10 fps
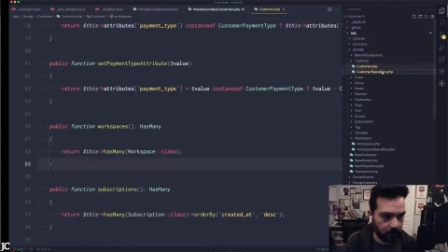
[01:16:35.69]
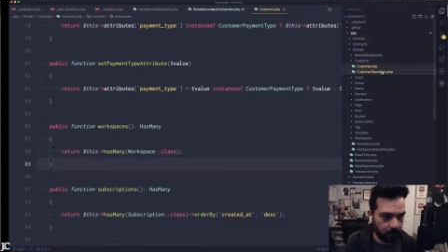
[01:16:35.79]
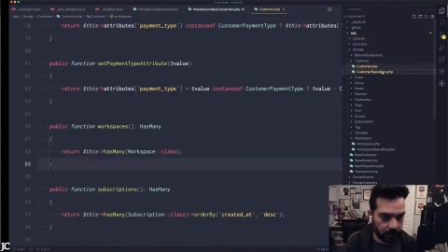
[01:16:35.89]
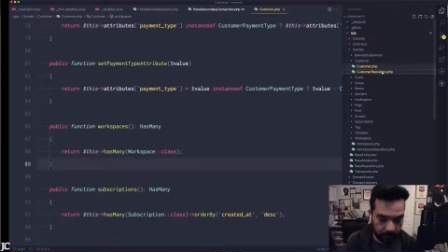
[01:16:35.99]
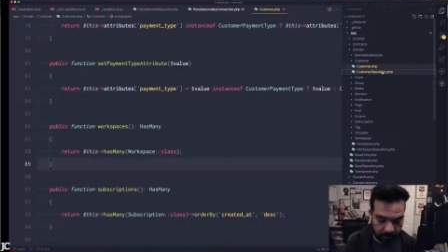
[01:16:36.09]

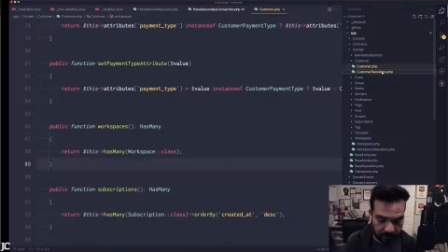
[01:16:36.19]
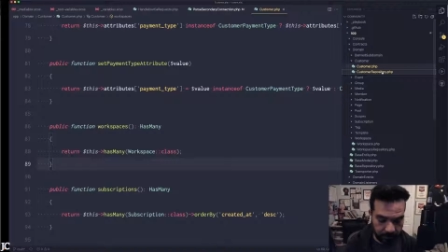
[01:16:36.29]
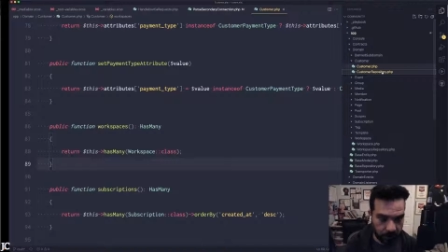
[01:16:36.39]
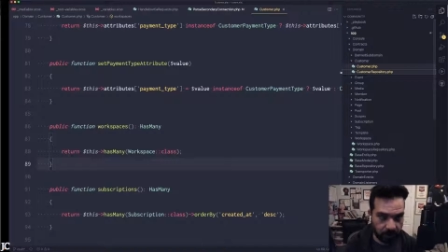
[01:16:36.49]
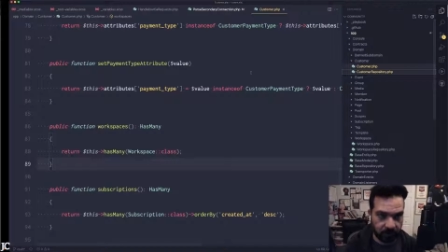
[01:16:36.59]
I'm going to grab them
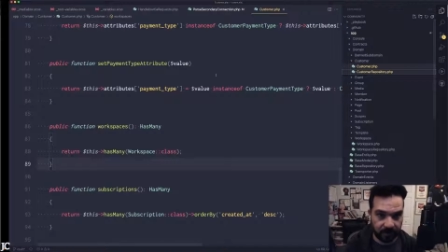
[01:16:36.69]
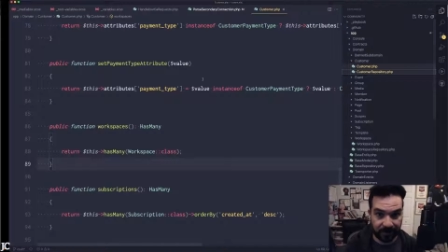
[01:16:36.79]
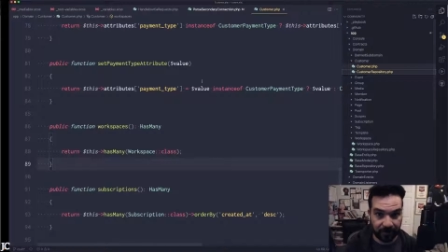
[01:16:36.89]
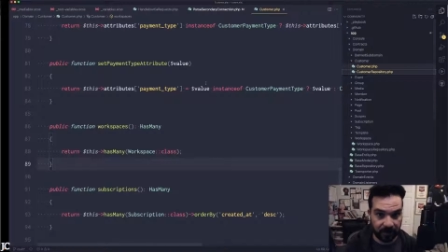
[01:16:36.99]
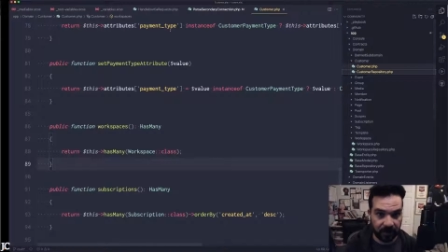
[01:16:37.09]
both because
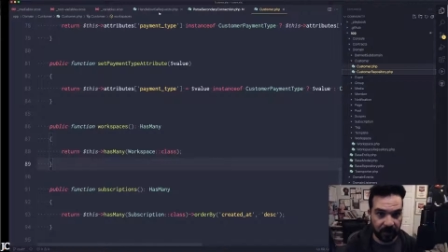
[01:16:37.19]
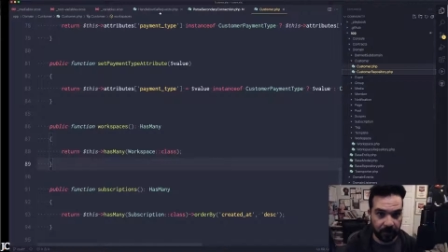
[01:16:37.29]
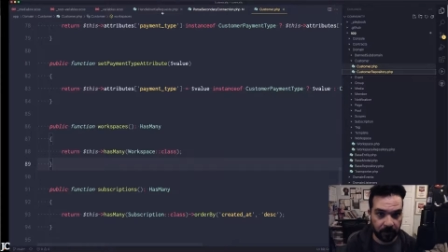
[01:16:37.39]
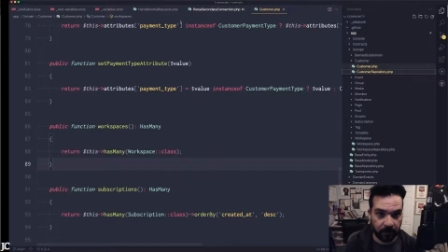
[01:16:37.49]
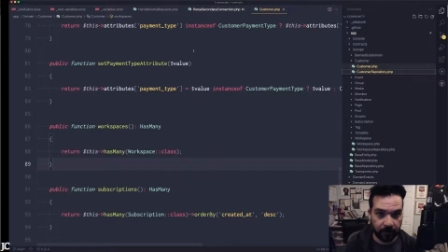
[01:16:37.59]
I'm going to need them
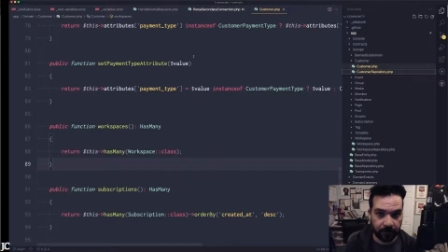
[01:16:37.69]
both.